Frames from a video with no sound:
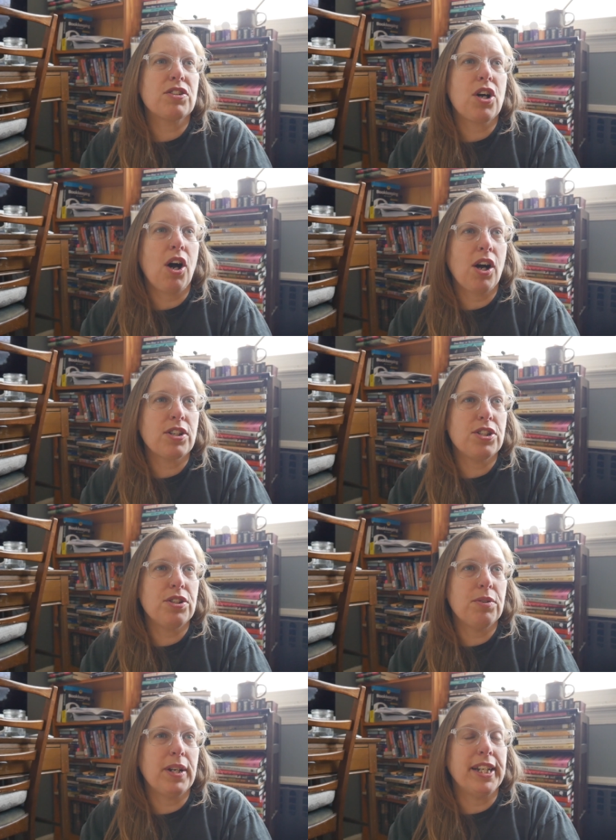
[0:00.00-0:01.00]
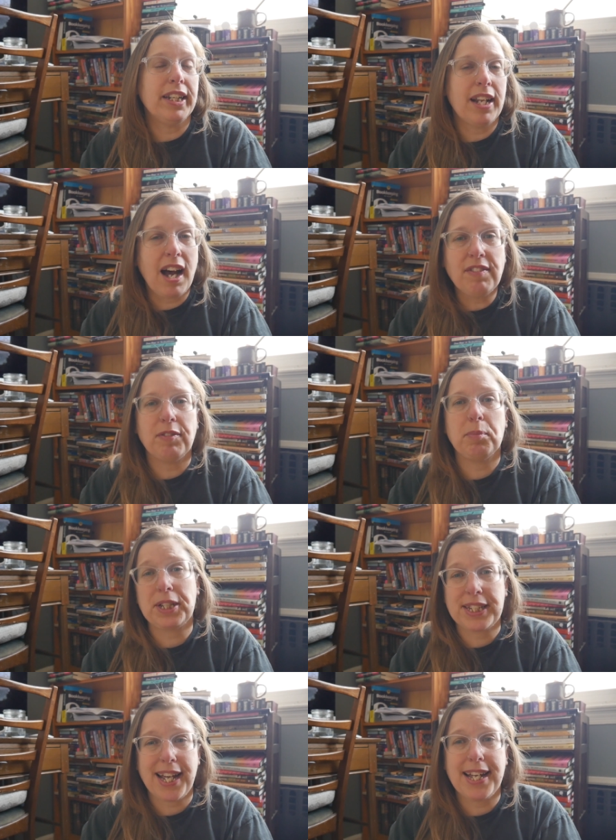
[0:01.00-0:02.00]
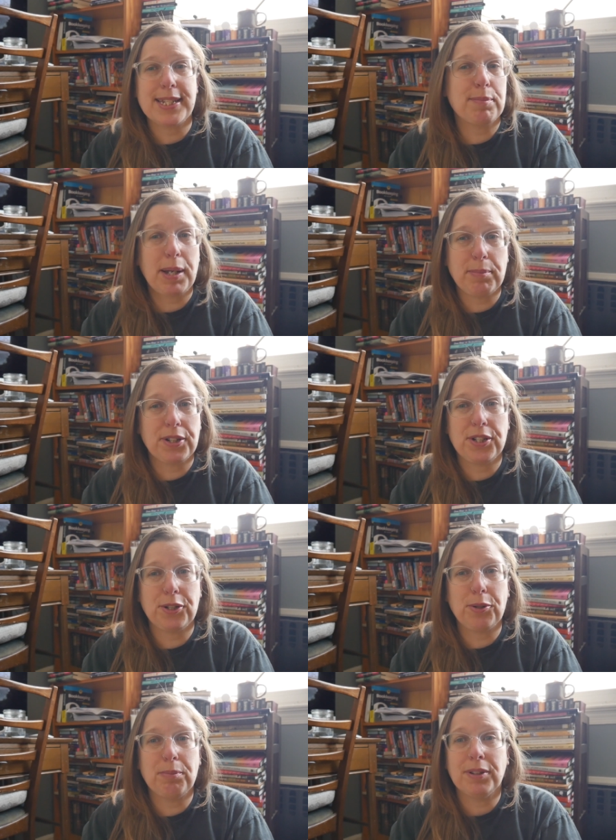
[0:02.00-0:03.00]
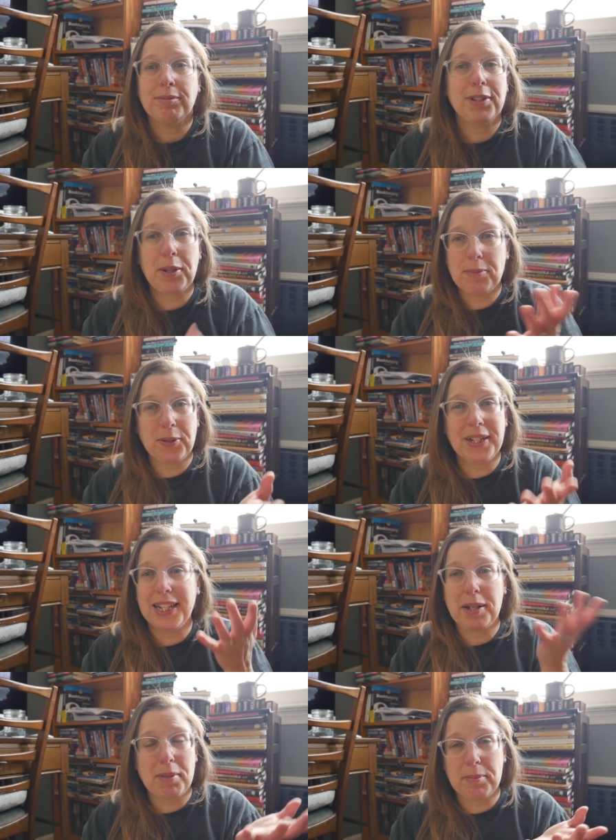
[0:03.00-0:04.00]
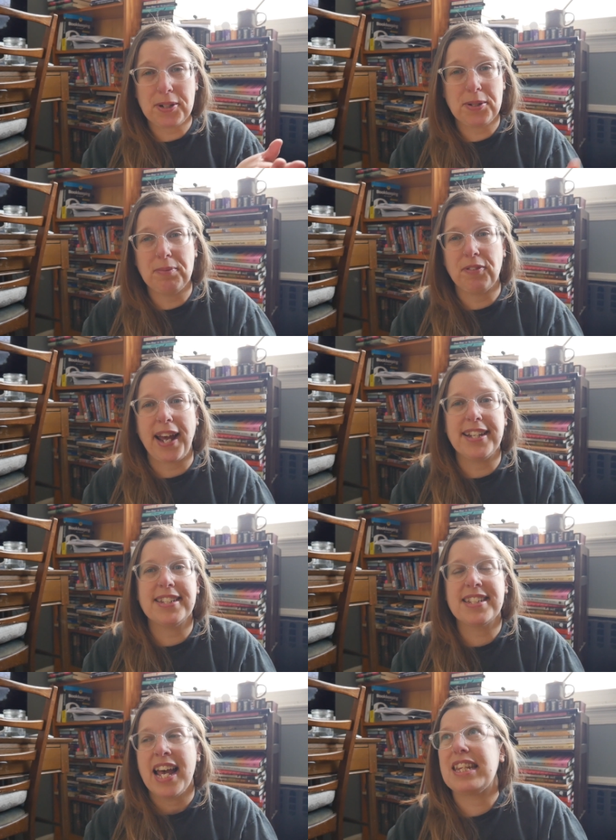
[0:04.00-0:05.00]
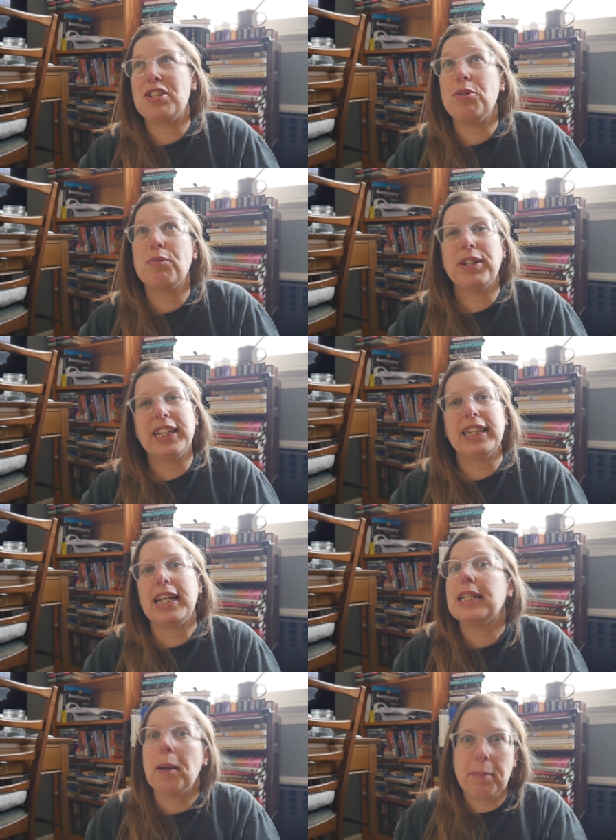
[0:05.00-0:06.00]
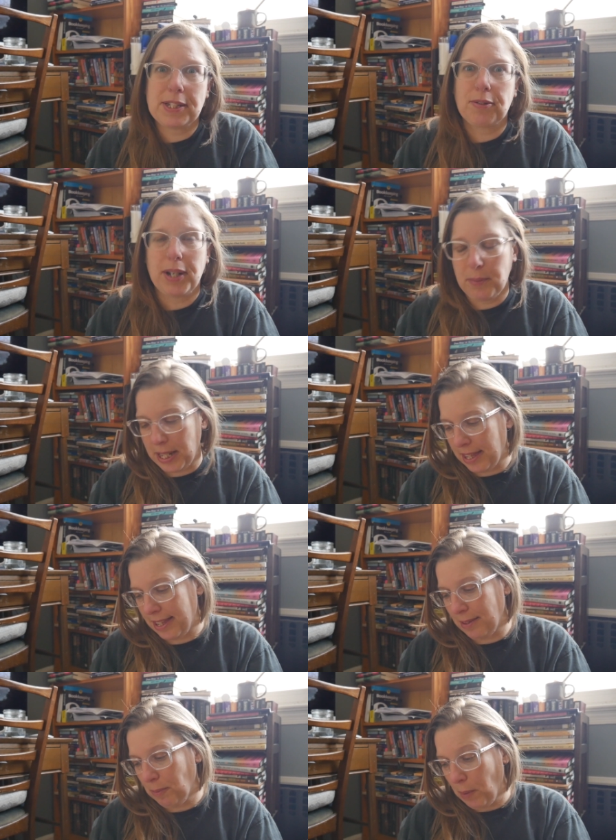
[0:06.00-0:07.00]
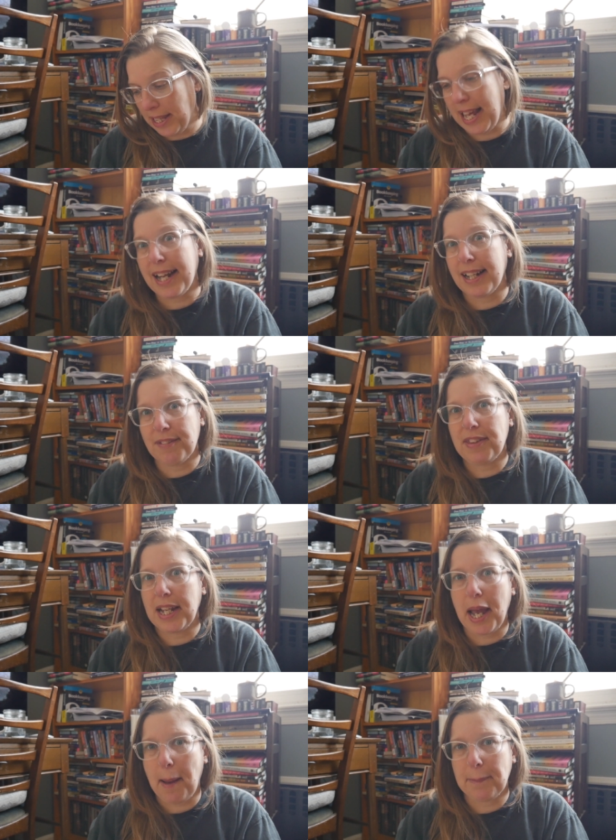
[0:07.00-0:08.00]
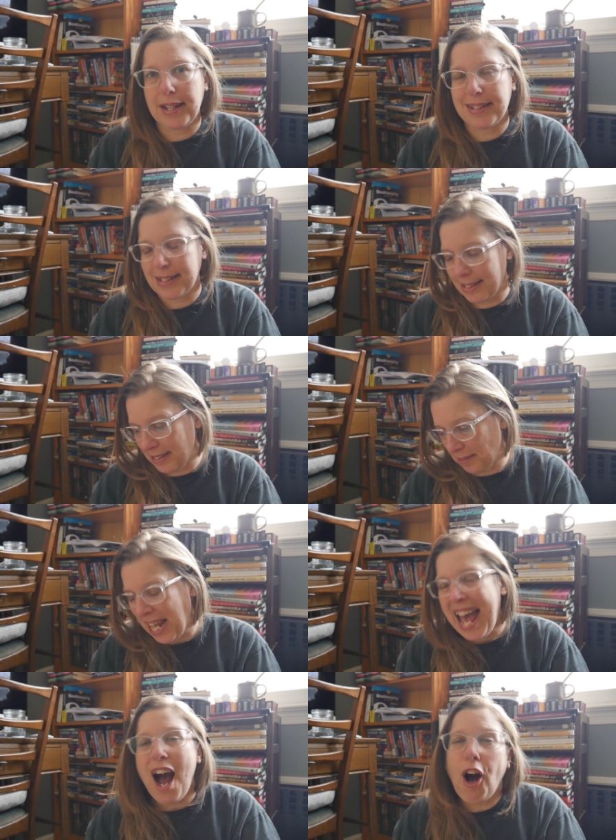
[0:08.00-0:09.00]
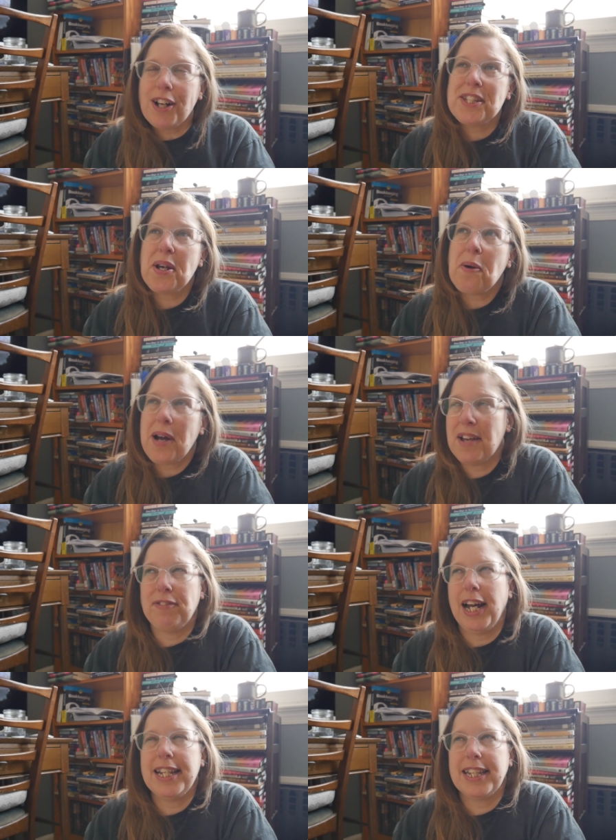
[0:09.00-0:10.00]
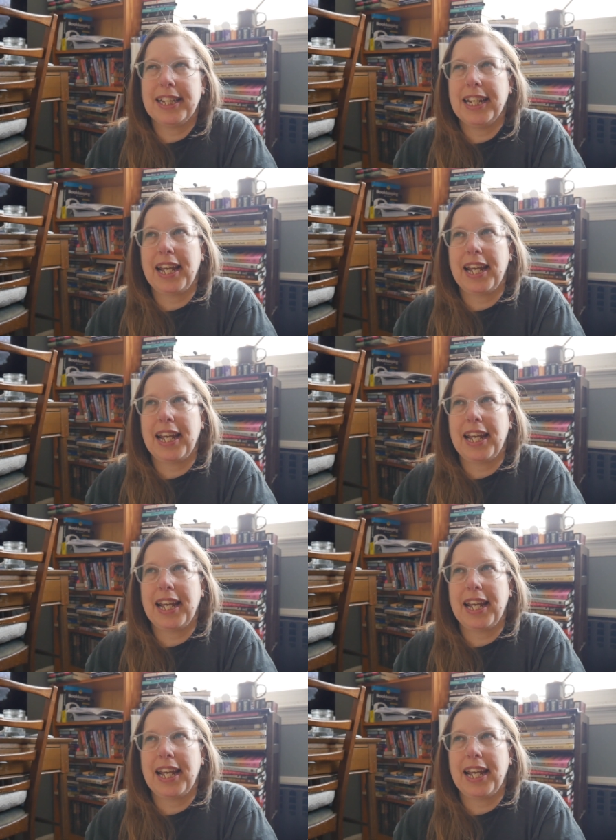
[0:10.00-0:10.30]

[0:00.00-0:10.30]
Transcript: talk to enough besides my booktube community and my booktube friends to really like commiserate with when that kind of thing happens. Also, I find that like